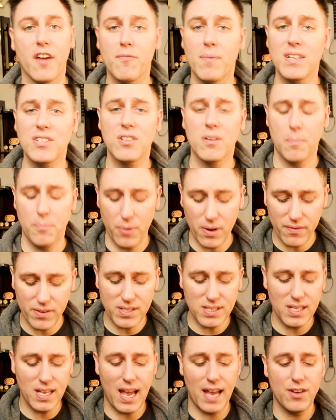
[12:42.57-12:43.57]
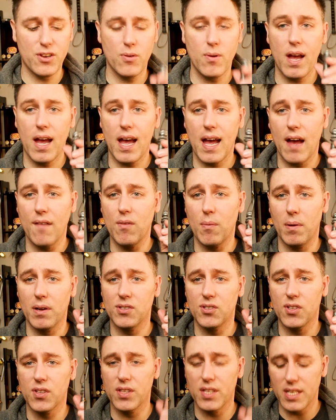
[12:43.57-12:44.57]
I've mentioned them previously, I do have a
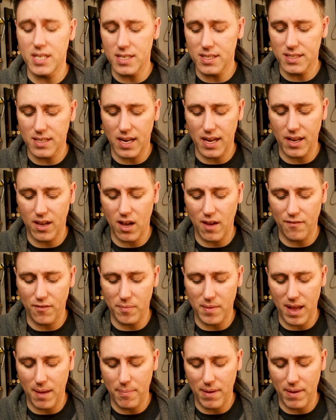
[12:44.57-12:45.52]
bunch of these that I got from that